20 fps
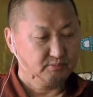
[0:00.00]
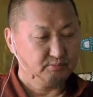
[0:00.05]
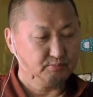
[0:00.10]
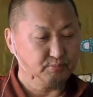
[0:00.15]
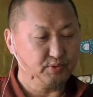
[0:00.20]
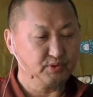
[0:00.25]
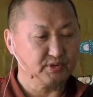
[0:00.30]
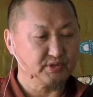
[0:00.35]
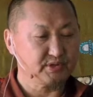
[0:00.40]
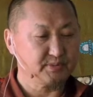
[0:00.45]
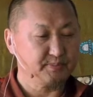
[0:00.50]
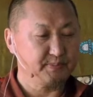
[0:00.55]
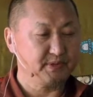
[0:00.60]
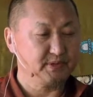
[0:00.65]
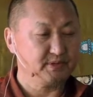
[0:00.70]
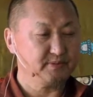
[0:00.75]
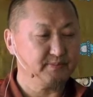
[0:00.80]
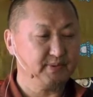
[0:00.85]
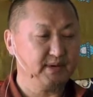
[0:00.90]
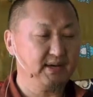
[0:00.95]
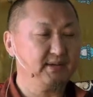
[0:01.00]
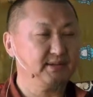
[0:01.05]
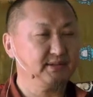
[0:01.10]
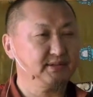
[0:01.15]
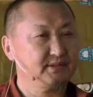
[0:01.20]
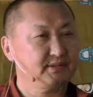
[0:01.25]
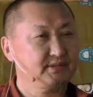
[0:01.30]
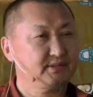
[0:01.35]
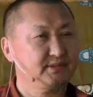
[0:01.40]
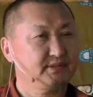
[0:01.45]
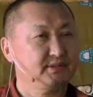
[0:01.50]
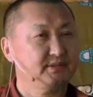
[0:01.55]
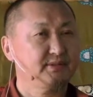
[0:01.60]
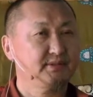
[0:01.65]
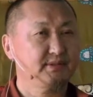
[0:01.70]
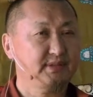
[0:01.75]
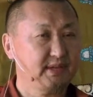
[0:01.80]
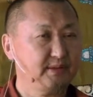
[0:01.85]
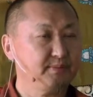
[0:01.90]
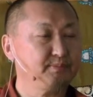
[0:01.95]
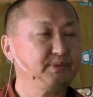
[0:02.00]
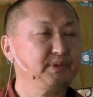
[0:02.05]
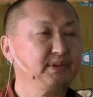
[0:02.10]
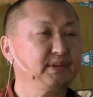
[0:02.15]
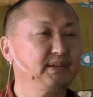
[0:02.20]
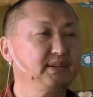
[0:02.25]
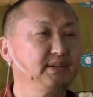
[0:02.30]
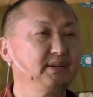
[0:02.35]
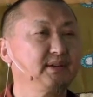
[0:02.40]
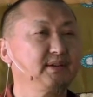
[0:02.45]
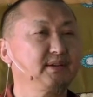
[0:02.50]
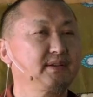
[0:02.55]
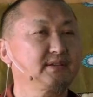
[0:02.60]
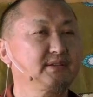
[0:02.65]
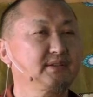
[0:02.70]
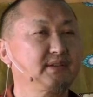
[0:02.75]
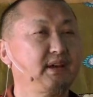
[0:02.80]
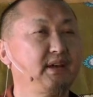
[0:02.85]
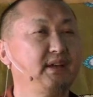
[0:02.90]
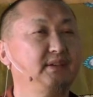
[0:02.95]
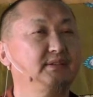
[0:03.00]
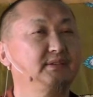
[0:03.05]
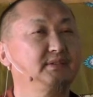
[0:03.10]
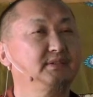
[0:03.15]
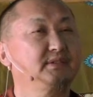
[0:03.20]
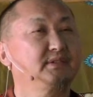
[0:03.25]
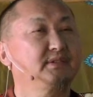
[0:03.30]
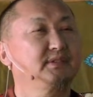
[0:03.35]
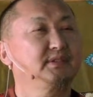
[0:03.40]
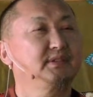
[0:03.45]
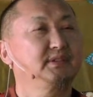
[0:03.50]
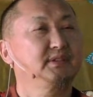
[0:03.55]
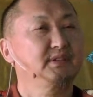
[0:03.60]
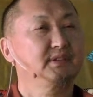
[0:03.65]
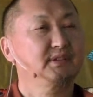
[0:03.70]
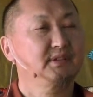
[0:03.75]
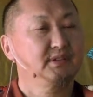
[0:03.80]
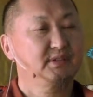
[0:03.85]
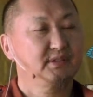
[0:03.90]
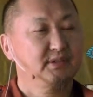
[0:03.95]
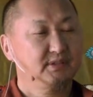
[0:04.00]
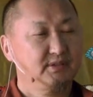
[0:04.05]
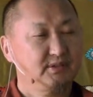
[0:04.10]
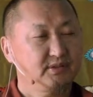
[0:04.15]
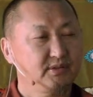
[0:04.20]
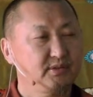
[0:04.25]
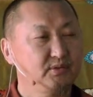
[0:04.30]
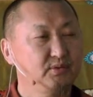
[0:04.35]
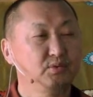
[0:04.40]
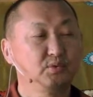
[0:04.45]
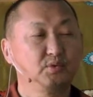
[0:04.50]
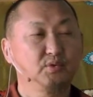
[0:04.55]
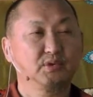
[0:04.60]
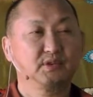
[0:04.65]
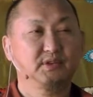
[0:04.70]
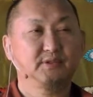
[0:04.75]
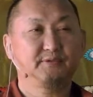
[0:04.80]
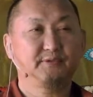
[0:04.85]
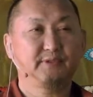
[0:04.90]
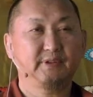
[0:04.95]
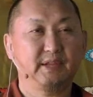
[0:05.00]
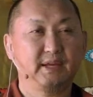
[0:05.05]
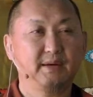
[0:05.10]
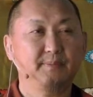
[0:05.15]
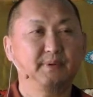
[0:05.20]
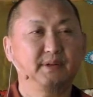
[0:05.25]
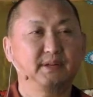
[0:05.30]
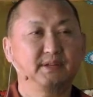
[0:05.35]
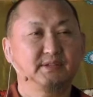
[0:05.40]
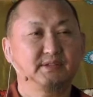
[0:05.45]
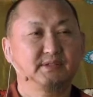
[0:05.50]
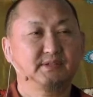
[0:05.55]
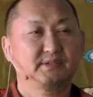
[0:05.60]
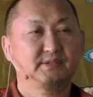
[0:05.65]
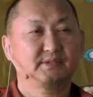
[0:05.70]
body, speech, mind, then we can understand all the phenomena.